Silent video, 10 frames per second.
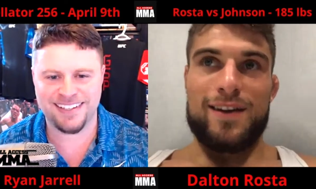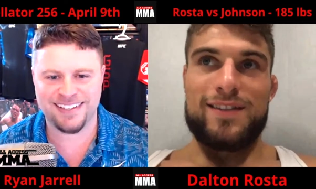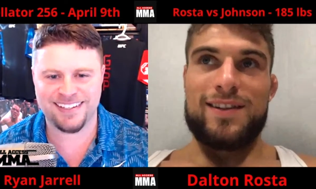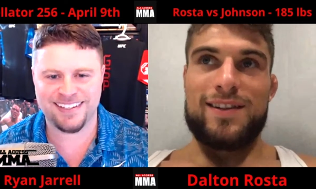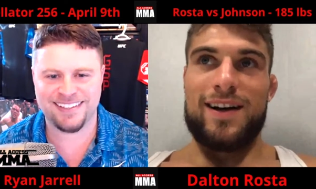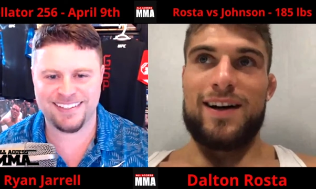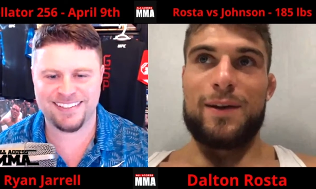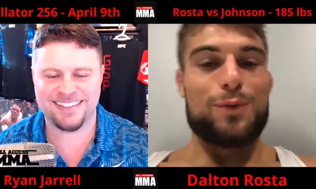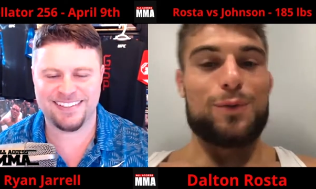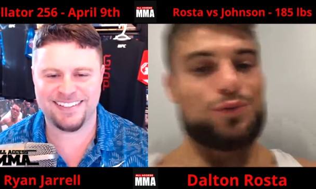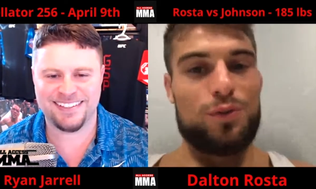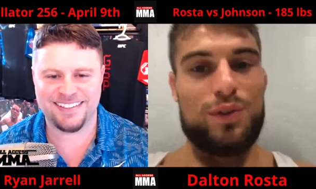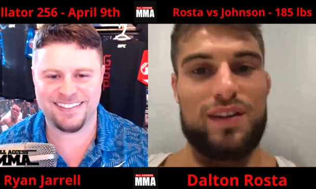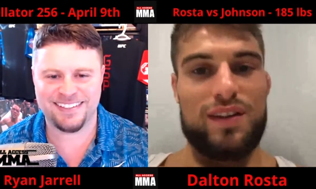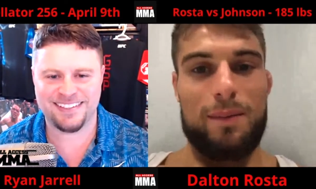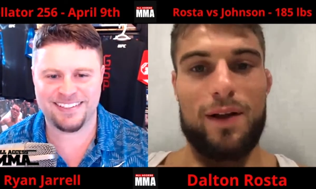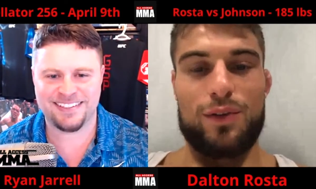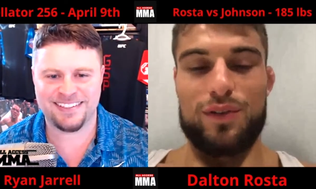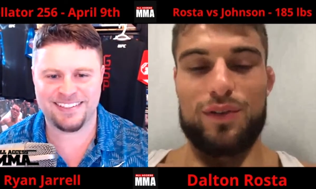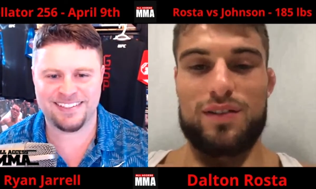Speaker 1: because uh, there was rumors that
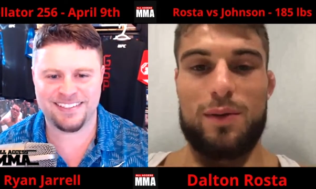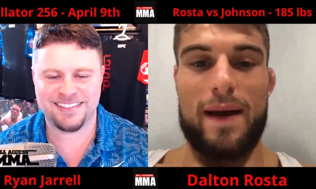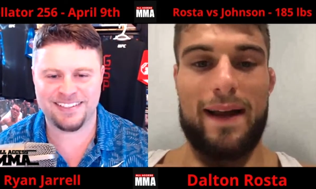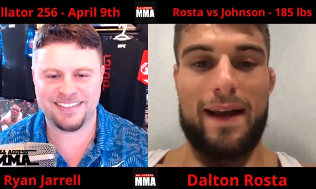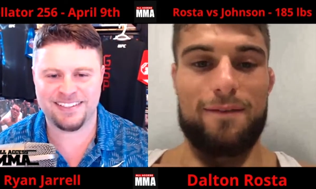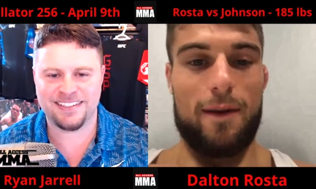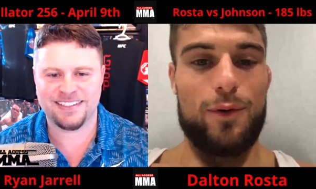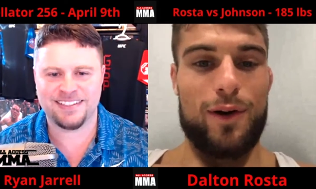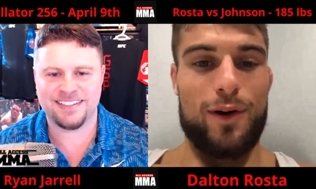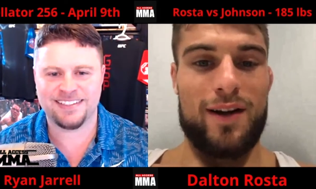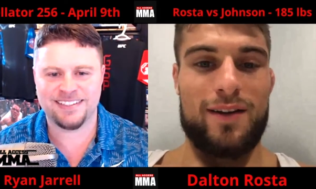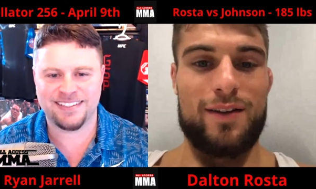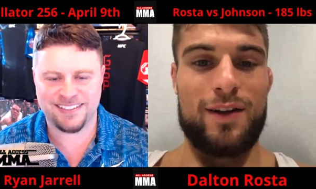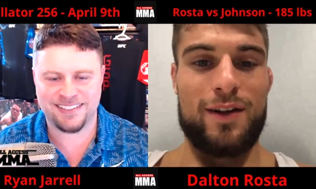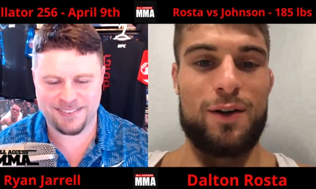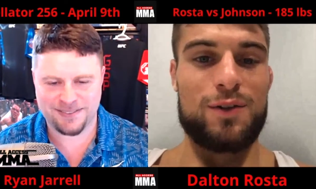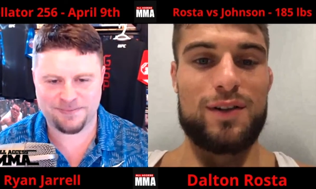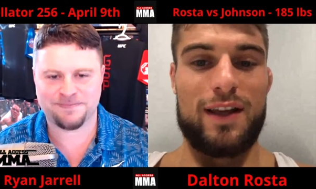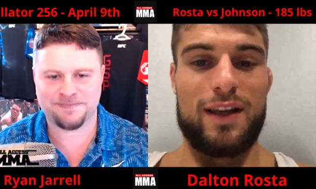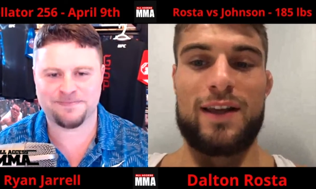Bellator is going to be back in February, you know,
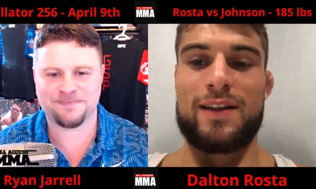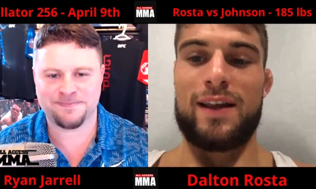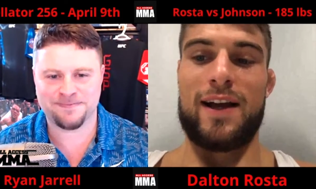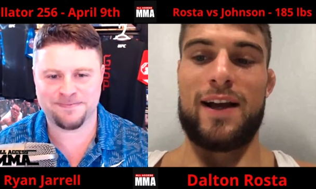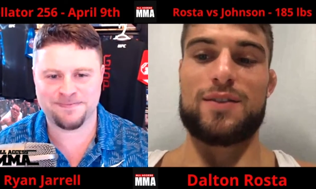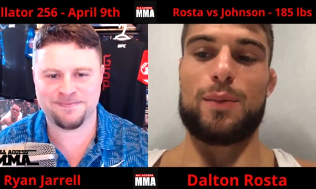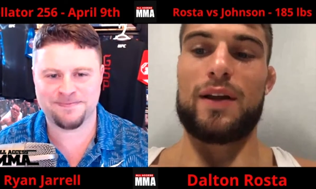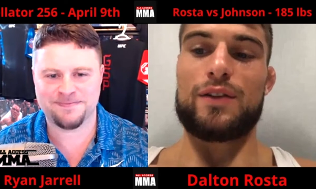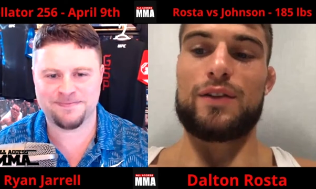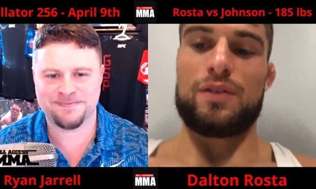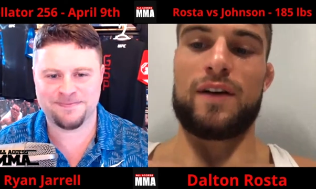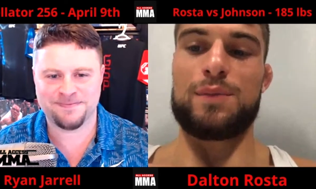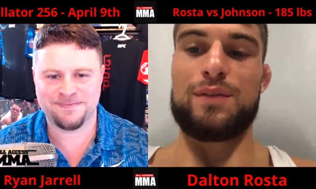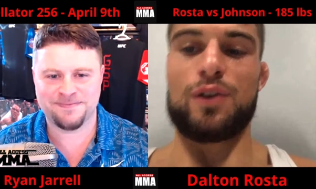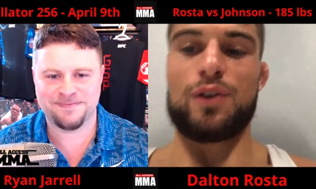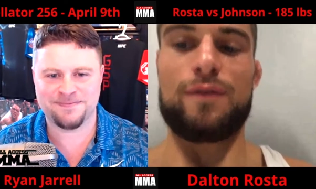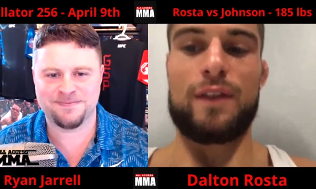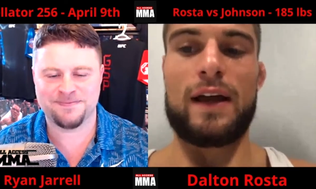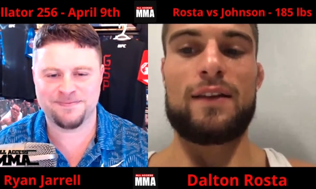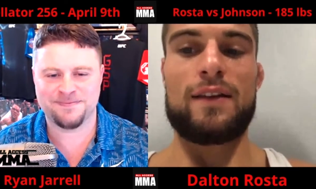and they asked my manager if I'd be good for
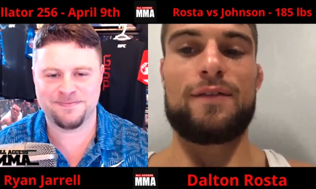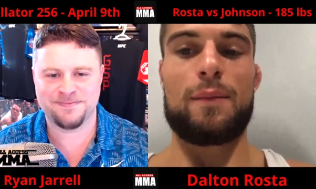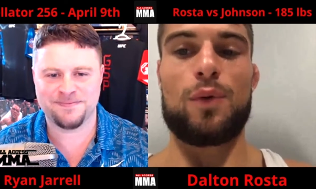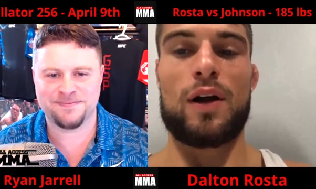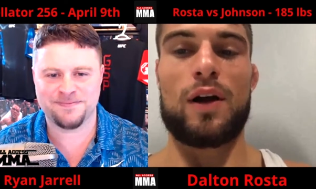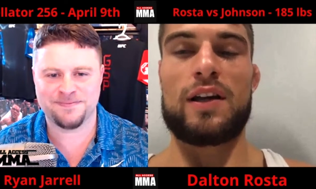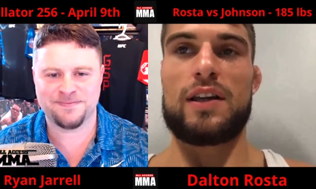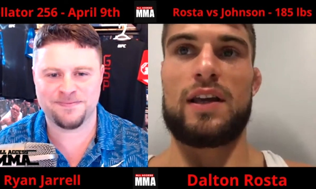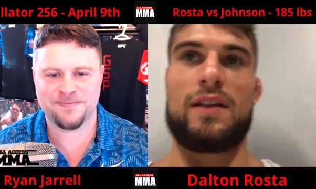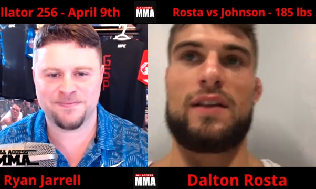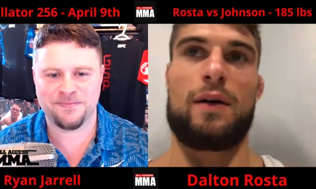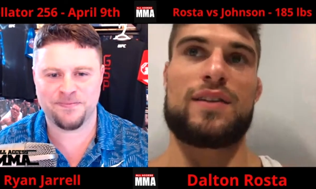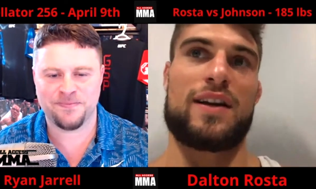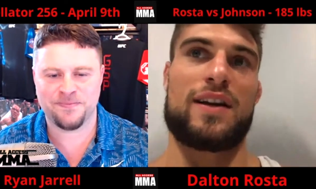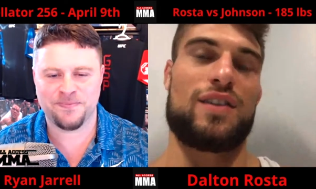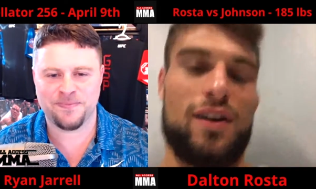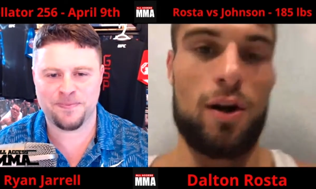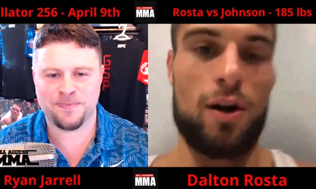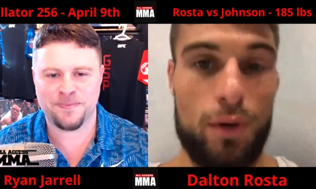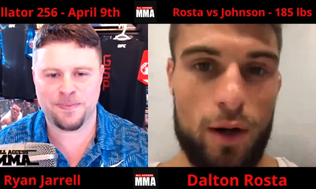the end of February. And I was actually in
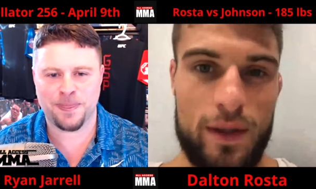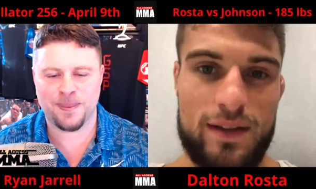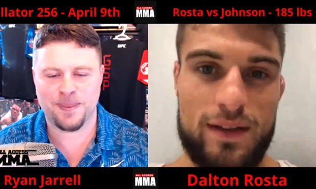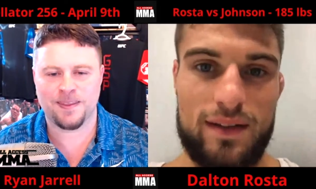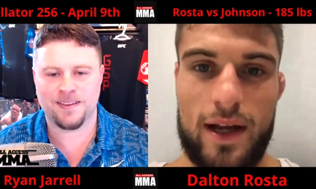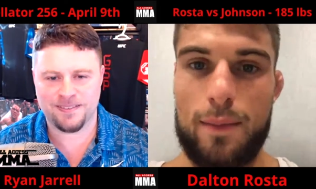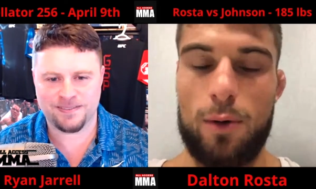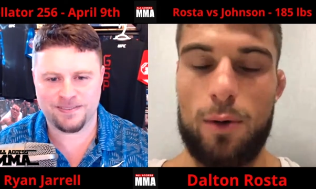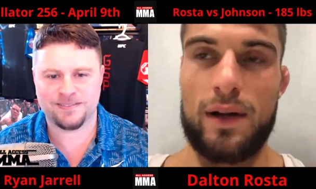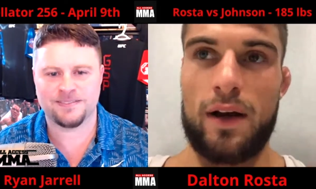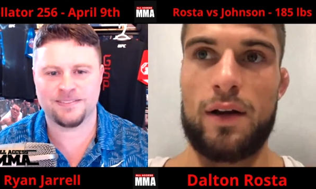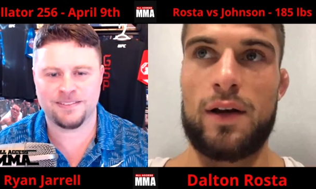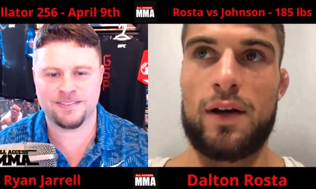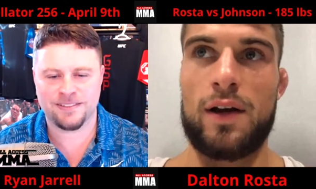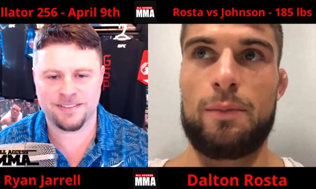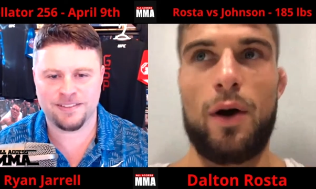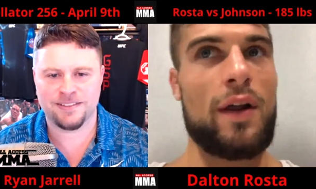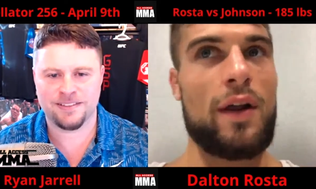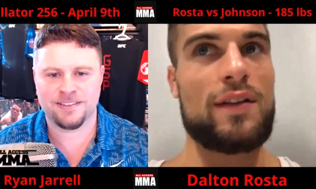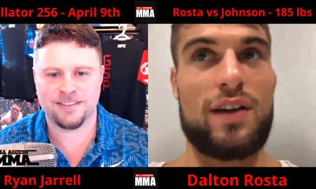Abu Dhabi at the time helping out a
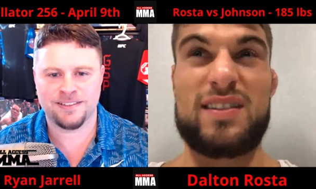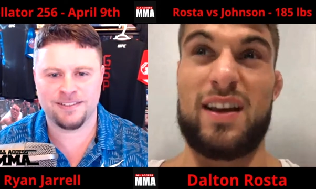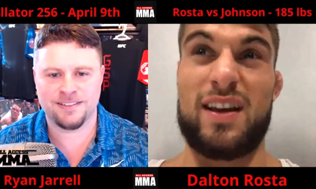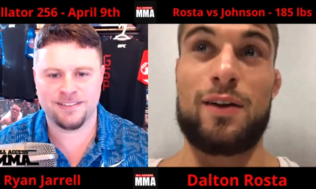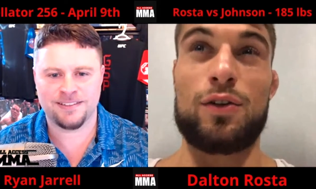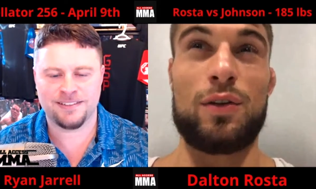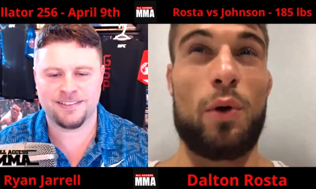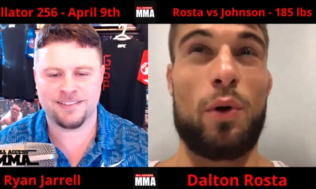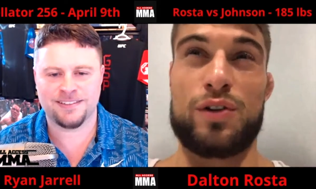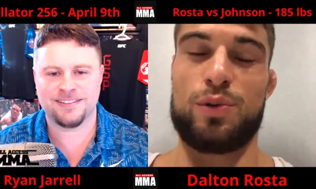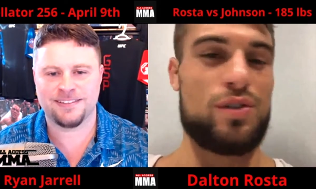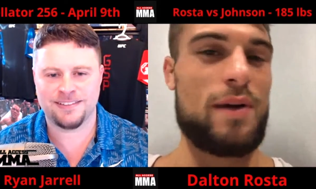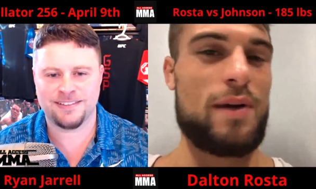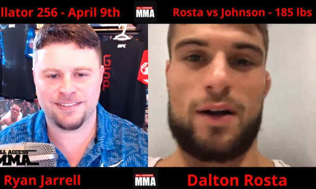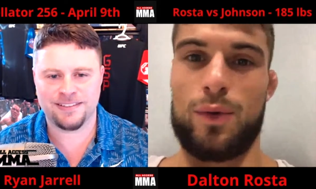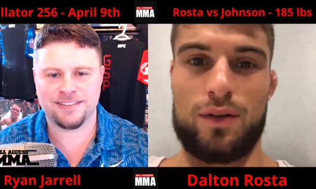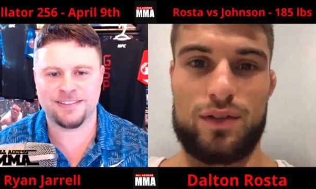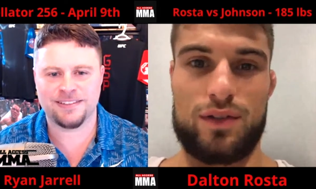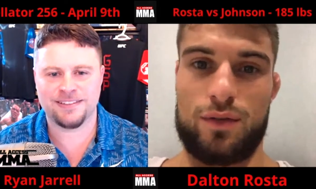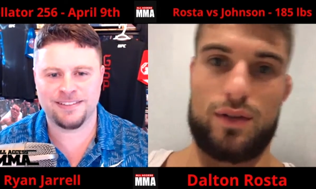opponent. So I said early March, push it back a week or
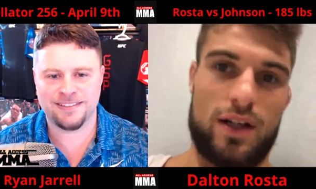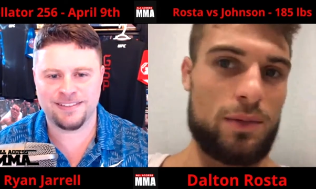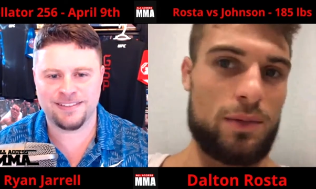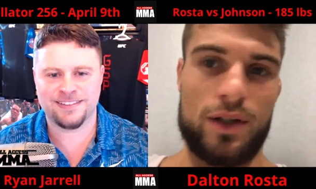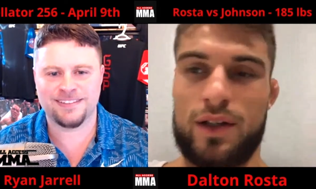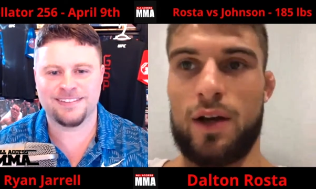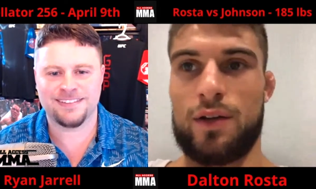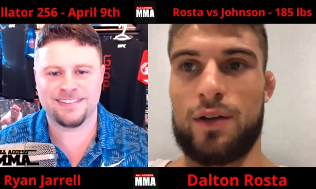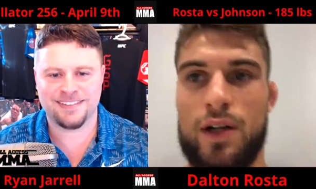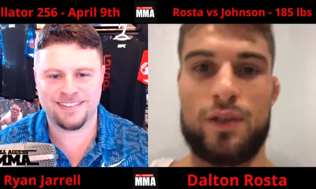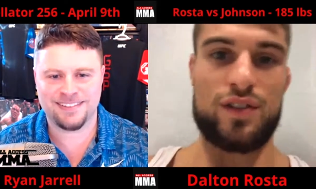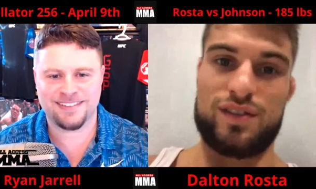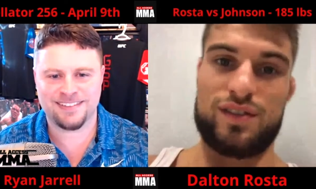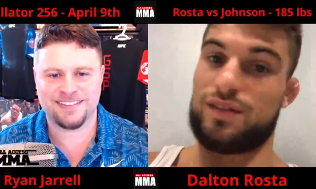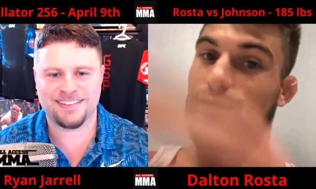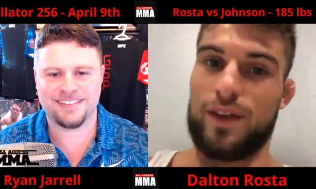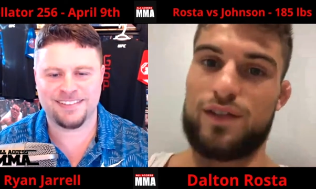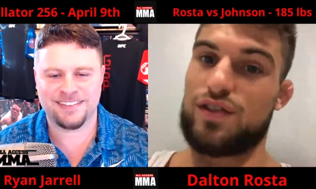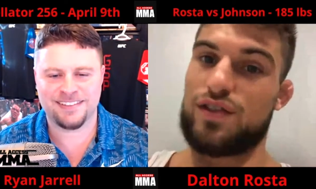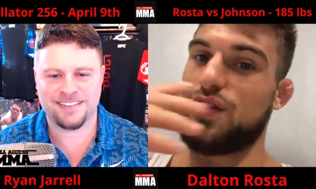two, and I'm good to go, you know, just for the,
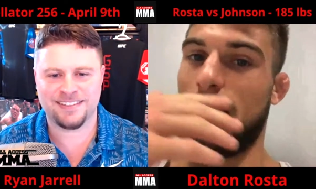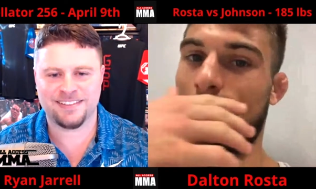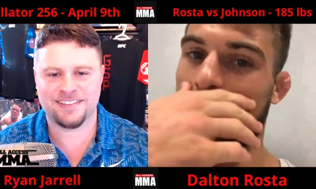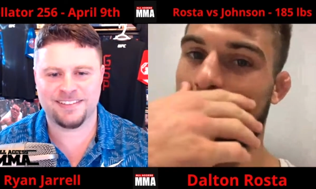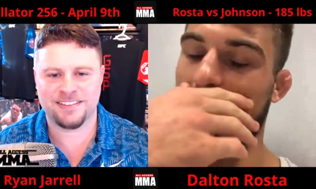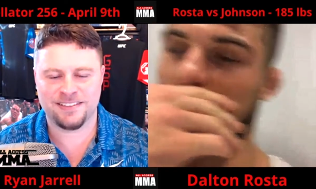uh,